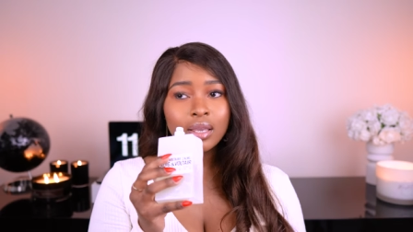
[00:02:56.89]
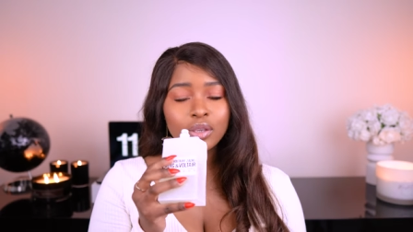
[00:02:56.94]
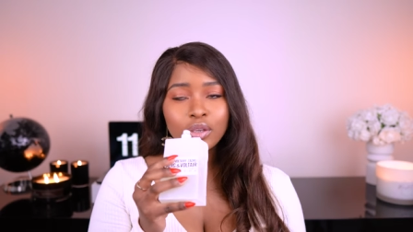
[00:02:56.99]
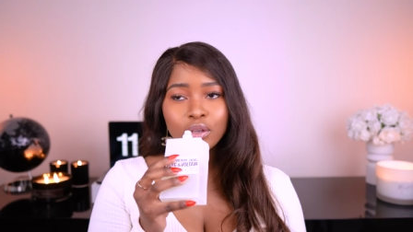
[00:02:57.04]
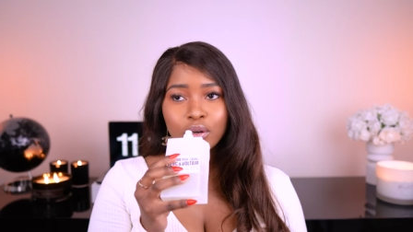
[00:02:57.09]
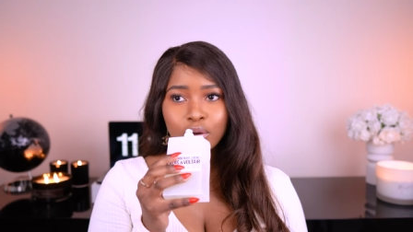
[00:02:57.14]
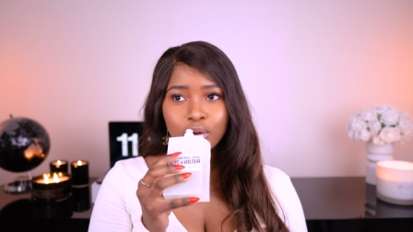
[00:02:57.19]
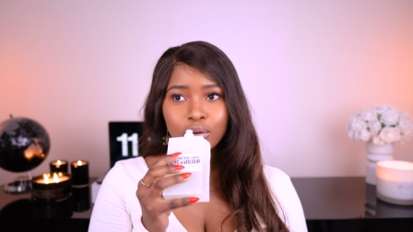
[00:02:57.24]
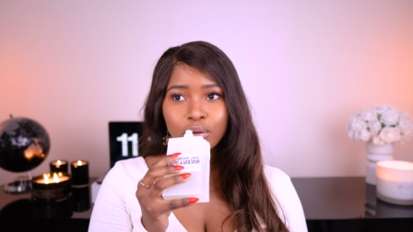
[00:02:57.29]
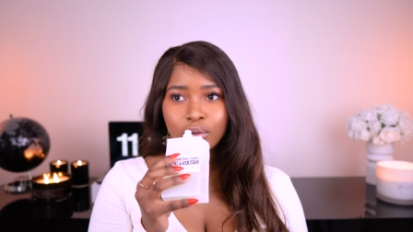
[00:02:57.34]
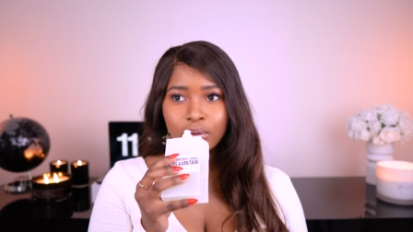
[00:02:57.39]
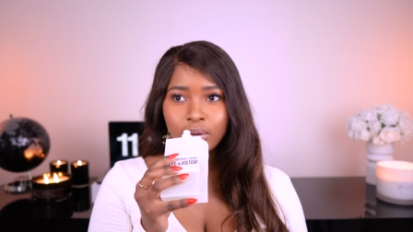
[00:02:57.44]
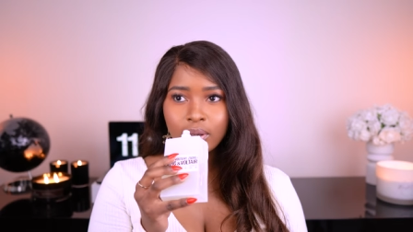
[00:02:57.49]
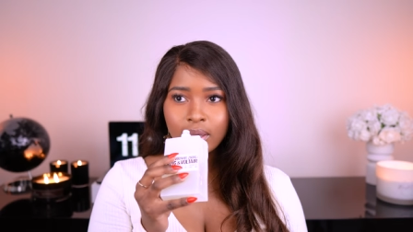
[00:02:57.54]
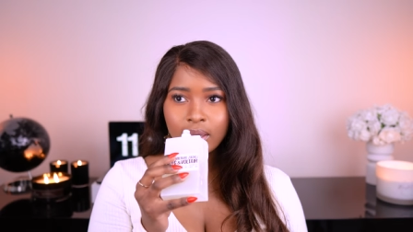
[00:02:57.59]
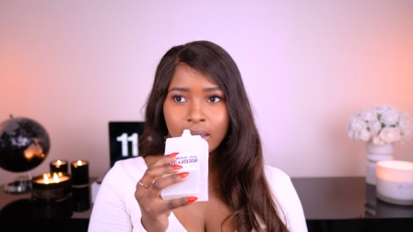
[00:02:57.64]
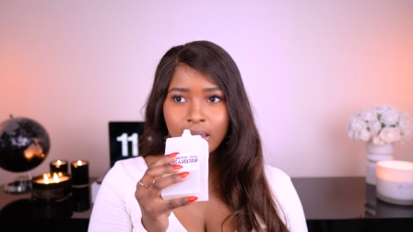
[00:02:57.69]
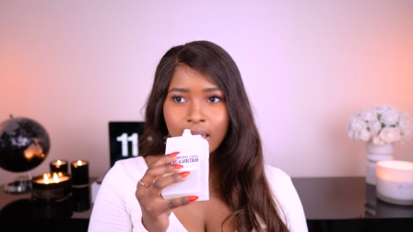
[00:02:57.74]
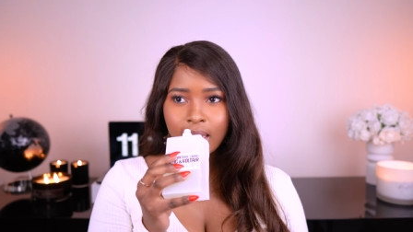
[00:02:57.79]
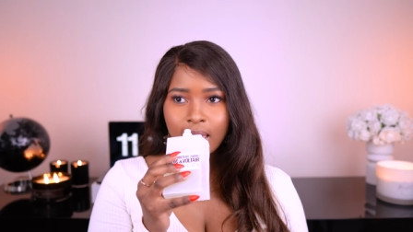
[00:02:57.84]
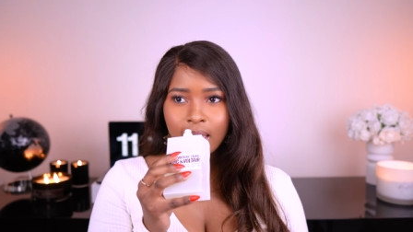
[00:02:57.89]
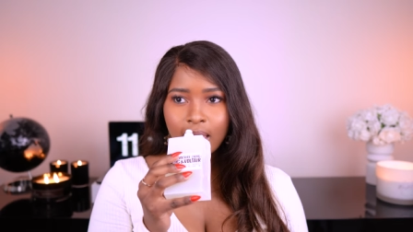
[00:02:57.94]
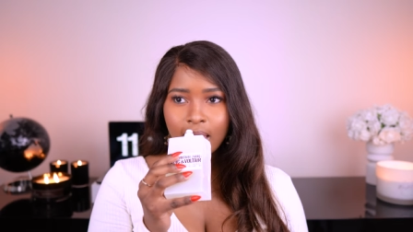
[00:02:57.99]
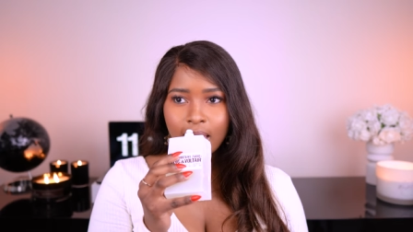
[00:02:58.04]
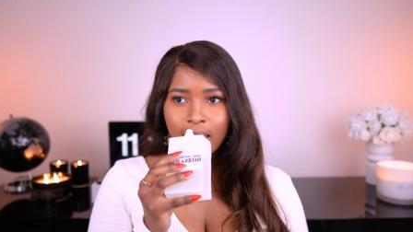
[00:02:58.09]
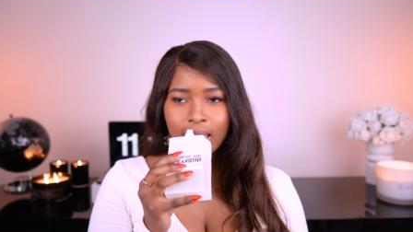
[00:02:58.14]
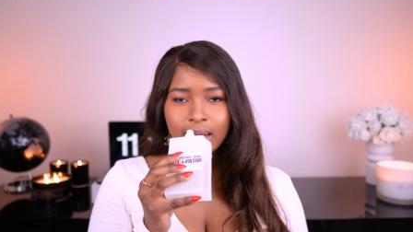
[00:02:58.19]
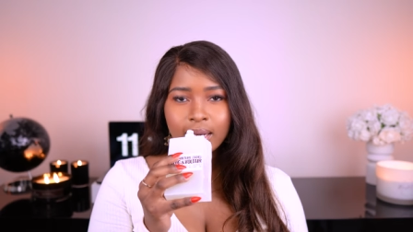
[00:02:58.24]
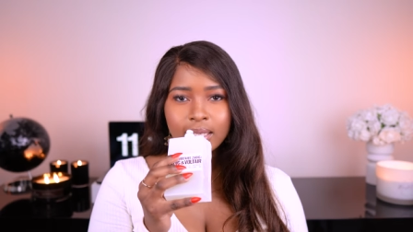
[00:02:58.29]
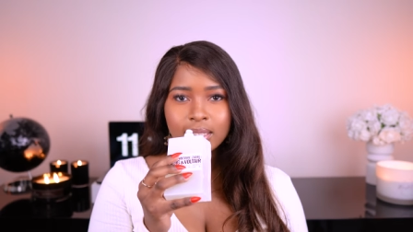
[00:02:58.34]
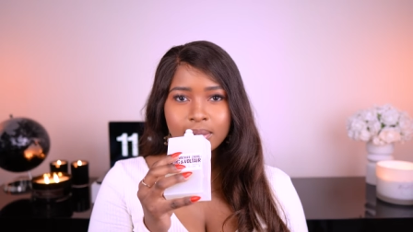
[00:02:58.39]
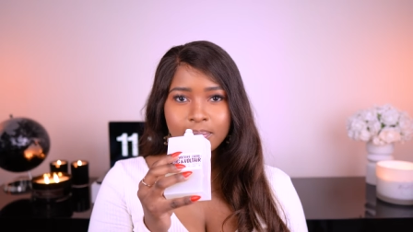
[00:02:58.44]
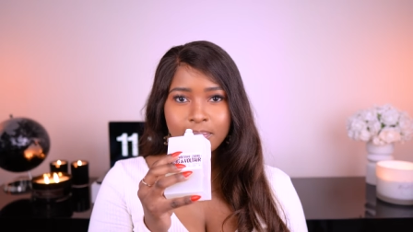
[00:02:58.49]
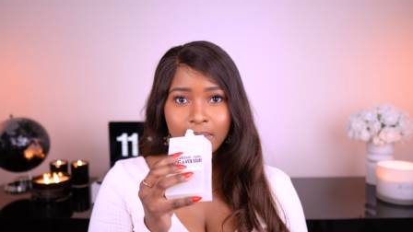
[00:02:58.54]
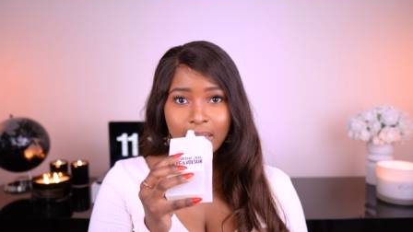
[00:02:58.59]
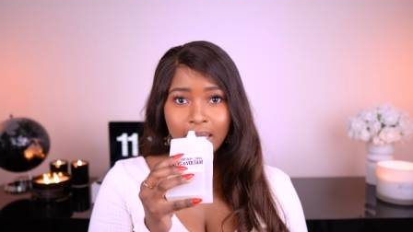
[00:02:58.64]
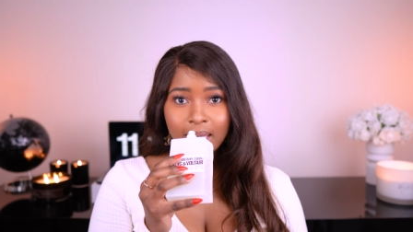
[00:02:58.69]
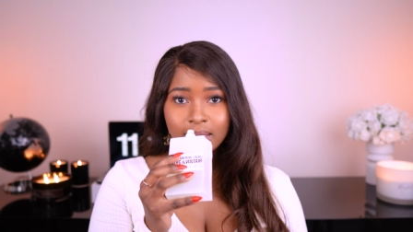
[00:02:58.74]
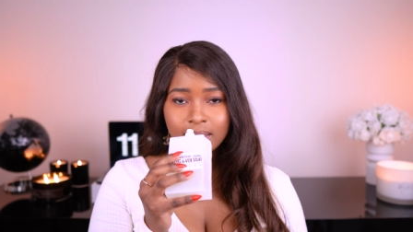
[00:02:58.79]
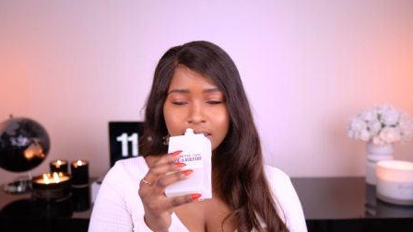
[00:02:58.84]
you know, at its
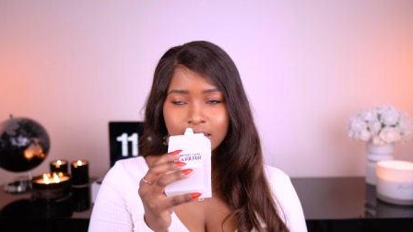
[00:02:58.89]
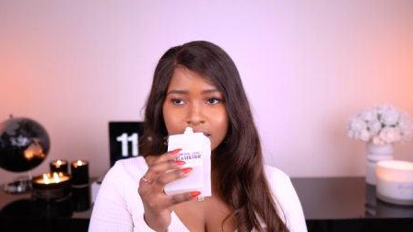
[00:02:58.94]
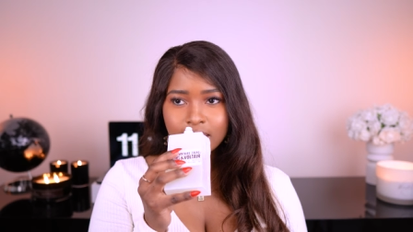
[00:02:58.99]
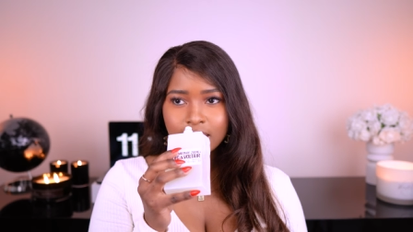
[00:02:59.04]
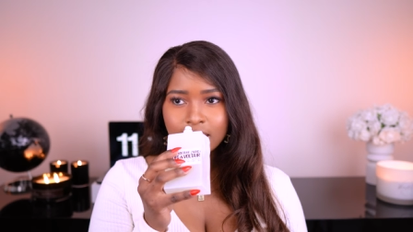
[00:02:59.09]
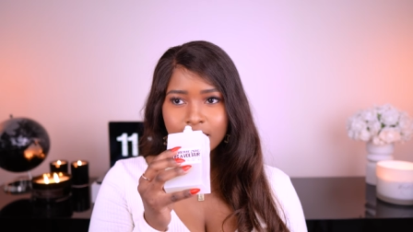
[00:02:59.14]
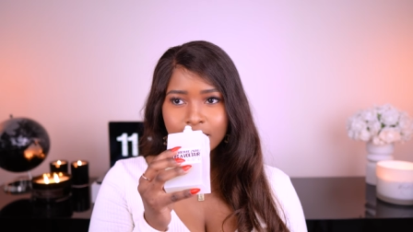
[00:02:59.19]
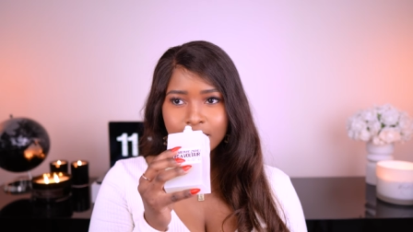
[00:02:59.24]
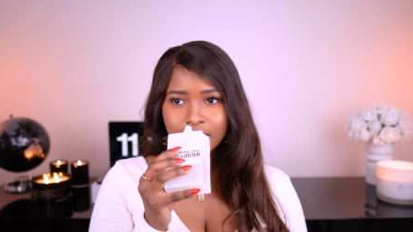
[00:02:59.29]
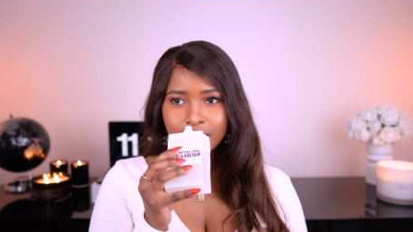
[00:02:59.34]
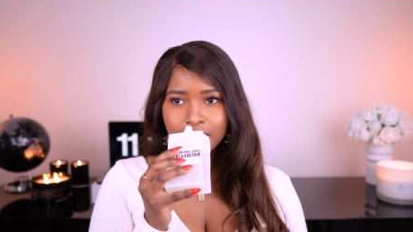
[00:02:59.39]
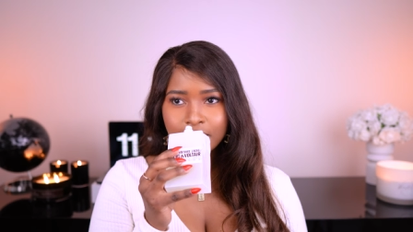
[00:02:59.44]
best.